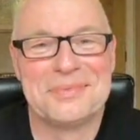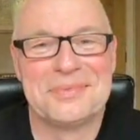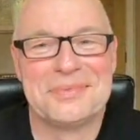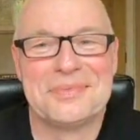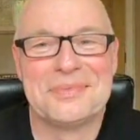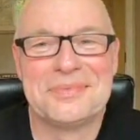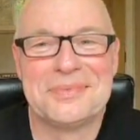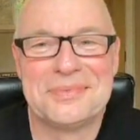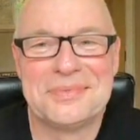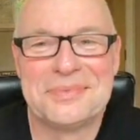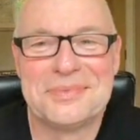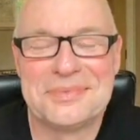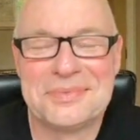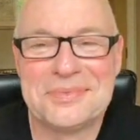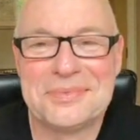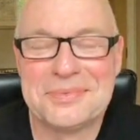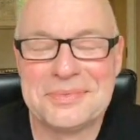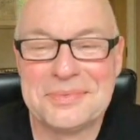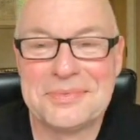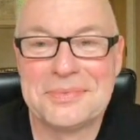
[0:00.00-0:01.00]

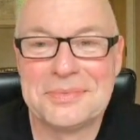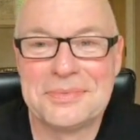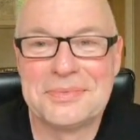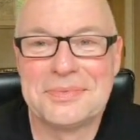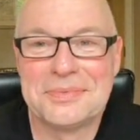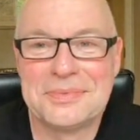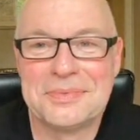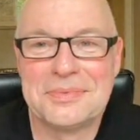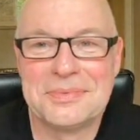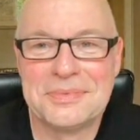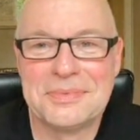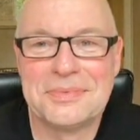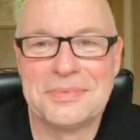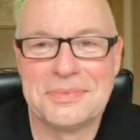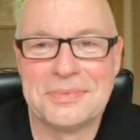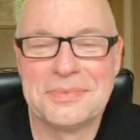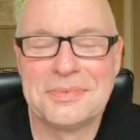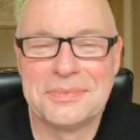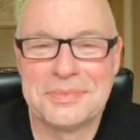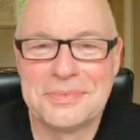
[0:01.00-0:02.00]

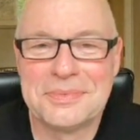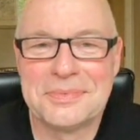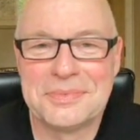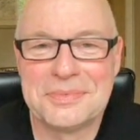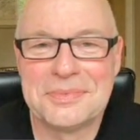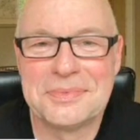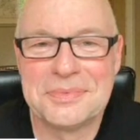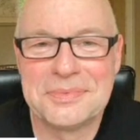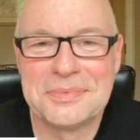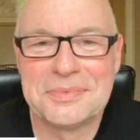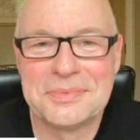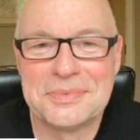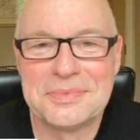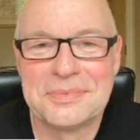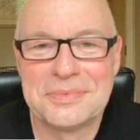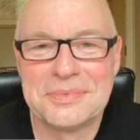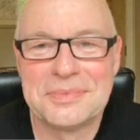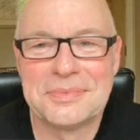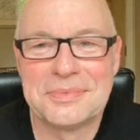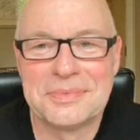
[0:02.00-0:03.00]

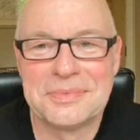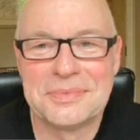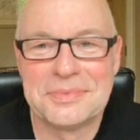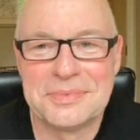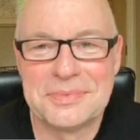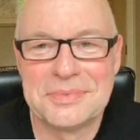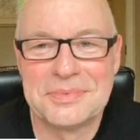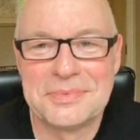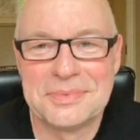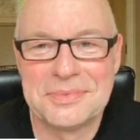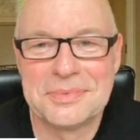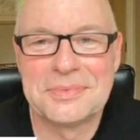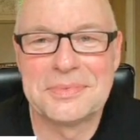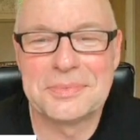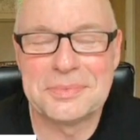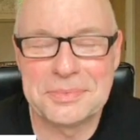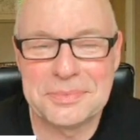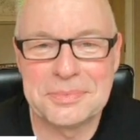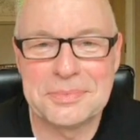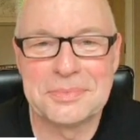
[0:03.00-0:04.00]

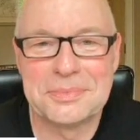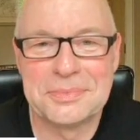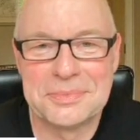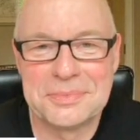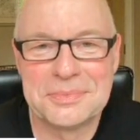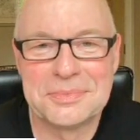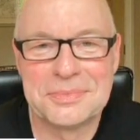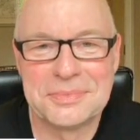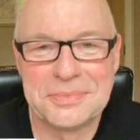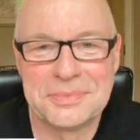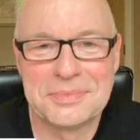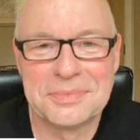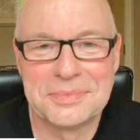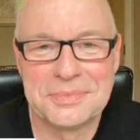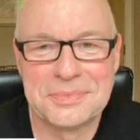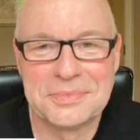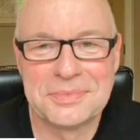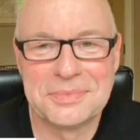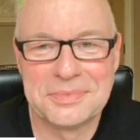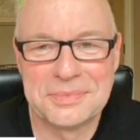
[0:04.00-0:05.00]

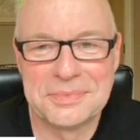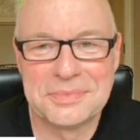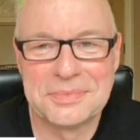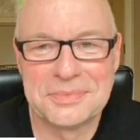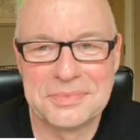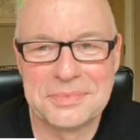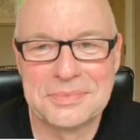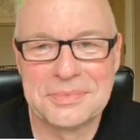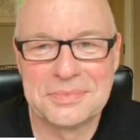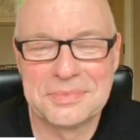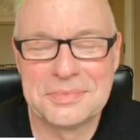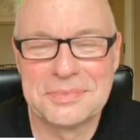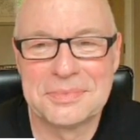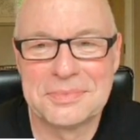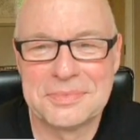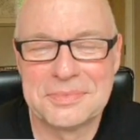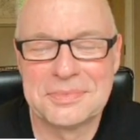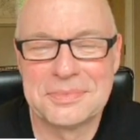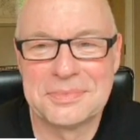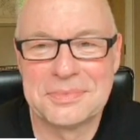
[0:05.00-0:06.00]

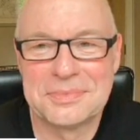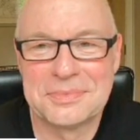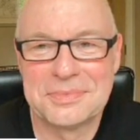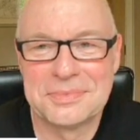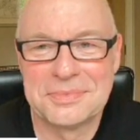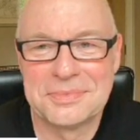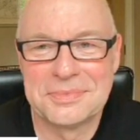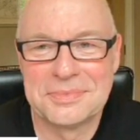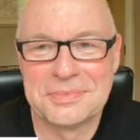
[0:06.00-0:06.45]
The person shown says nothing.